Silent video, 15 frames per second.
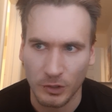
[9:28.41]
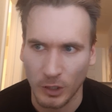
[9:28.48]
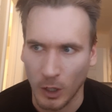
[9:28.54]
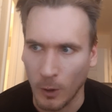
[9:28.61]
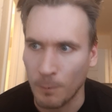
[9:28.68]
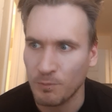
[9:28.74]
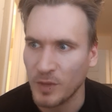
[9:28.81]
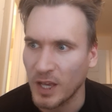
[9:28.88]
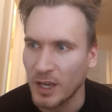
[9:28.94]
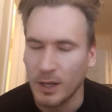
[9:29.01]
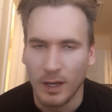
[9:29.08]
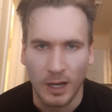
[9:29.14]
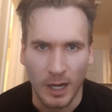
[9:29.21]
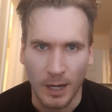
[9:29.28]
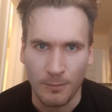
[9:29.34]
So,
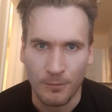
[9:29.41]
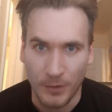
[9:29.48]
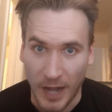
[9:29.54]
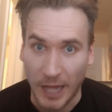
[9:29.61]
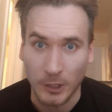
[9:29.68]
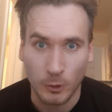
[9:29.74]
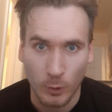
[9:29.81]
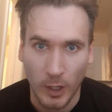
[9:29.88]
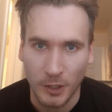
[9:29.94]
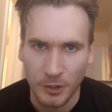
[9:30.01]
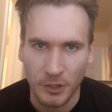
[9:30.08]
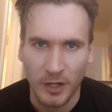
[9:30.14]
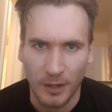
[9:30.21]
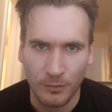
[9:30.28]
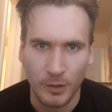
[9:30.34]
um, finasteride
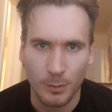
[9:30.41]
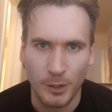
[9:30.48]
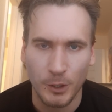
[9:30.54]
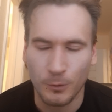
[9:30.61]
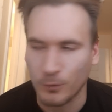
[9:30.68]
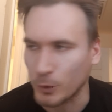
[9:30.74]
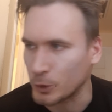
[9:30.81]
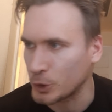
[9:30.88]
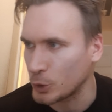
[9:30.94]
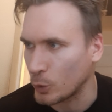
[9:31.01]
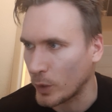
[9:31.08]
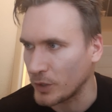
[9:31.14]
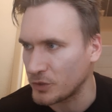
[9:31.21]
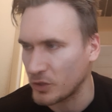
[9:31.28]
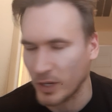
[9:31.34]
should definitely be your first
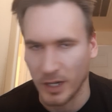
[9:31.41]
choice.